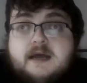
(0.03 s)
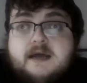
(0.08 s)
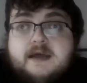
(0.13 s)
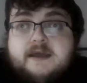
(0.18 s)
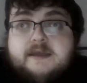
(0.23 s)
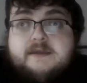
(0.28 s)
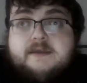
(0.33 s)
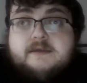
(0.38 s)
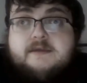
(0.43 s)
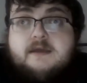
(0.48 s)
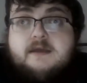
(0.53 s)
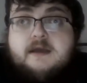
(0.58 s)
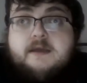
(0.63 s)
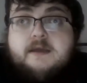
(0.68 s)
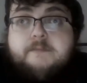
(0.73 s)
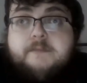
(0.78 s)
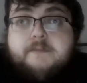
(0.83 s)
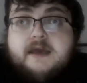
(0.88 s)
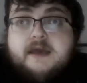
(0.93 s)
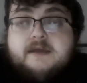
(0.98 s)
Hi,
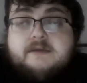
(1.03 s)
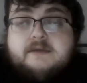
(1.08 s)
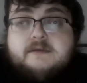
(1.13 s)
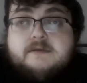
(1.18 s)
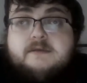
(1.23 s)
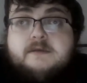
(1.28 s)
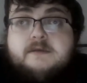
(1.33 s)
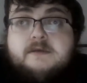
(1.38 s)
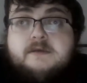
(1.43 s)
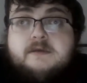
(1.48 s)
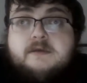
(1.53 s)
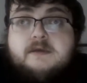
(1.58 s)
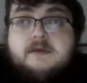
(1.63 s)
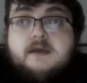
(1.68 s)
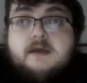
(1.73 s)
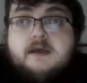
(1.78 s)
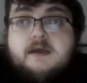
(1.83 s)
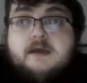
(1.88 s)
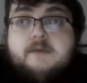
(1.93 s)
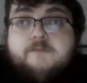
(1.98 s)
I'm Matt.
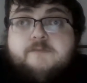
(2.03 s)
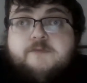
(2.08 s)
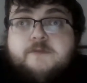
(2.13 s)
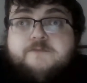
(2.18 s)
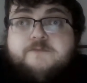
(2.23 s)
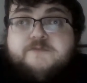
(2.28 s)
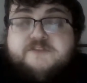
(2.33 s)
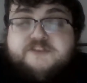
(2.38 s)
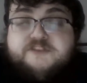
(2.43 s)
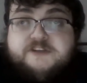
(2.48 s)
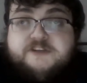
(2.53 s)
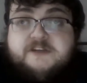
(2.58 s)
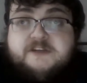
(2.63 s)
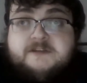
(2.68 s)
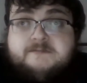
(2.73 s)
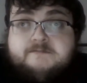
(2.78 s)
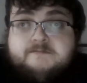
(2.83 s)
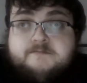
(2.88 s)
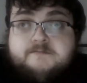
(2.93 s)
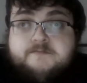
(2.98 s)
I'm from
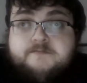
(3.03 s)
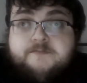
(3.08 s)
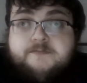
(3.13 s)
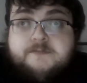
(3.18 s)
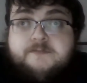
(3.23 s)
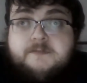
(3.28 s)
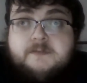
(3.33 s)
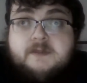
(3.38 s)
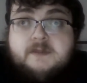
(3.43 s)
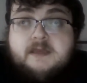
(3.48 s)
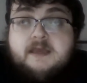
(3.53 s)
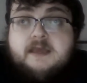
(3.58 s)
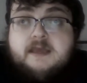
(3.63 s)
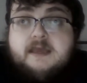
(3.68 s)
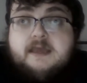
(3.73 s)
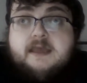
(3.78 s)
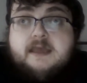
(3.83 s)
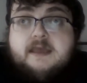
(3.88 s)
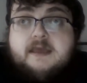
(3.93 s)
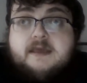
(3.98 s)
Virginia,
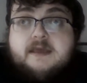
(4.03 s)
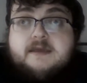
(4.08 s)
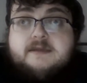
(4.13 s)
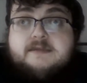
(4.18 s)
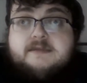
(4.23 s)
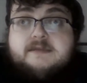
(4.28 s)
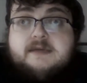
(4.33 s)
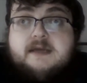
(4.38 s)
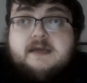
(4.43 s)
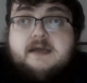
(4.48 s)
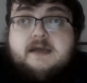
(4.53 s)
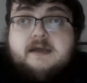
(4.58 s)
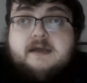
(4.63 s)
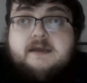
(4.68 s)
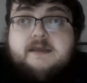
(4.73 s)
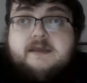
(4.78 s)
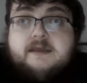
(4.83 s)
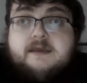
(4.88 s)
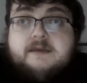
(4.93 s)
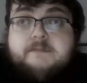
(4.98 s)
and
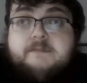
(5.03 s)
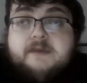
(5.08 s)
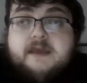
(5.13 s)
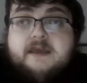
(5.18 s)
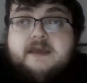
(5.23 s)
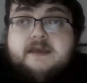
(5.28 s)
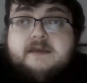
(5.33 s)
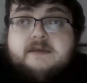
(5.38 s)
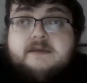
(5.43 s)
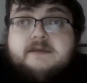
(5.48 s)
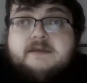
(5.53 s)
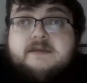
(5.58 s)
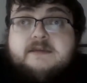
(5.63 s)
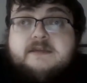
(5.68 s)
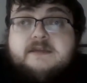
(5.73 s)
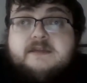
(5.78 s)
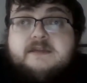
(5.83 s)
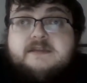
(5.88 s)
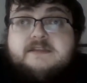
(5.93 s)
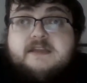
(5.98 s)
I am a
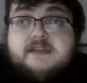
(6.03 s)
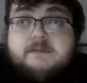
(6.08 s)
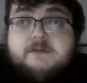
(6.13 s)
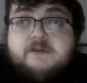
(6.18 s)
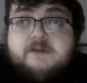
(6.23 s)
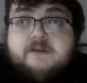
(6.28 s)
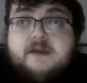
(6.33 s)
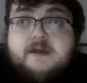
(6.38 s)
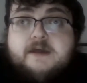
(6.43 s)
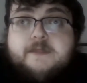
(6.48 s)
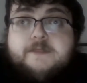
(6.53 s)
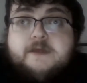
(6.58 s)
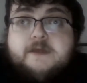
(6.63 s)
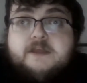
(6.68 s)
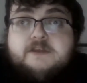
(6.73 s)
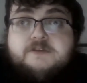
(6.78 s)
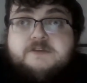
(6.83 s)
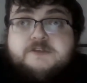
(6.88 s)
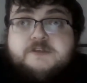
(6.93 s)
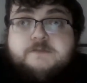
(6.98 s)
Democrat
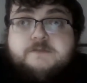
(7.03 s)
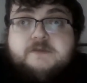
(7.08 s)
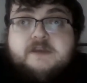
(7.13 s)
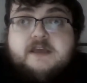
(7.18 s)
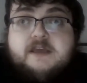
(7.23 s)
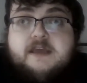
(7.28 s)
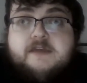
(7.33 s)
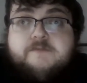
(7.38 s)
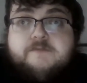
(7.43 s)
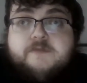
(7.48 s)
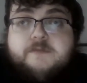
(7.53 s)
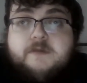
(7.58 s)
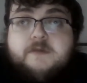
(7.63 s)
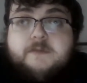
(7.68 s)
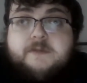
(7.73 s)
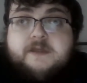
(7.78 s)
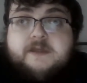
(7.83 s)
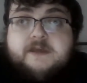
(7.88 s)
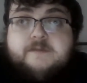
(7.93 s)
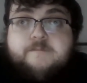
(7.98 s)
that used to be a
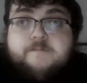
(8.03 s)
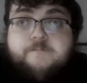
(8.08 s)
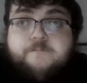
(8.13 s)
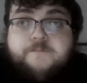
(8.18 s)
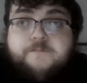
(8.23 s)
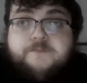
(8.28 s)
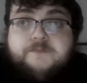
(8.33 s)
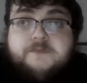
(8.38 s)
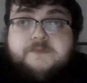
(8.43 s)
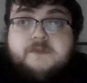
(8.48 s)
Republican.